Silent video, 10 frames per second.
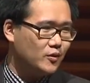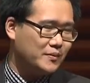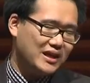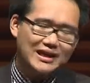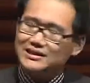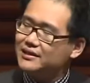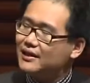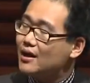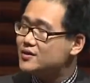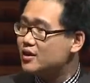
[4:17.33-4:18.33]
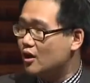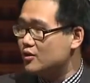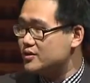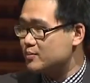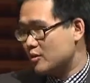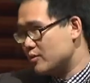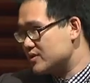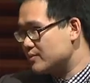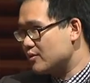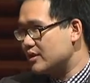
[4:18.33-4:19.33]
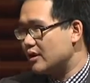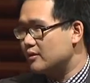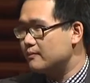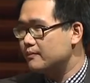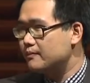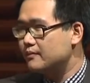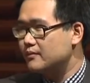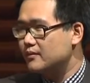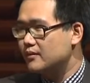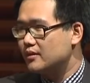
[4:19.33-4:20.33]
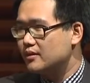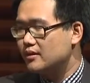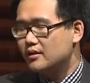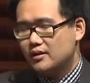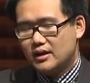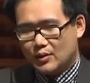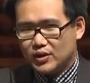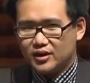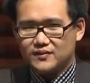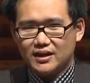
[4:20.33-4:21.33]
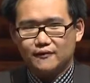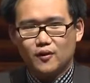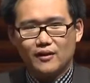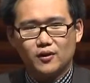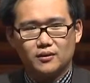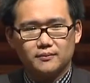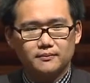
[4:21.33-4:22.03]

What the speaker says: We made $18,000 per person per year. And we could have done it forever.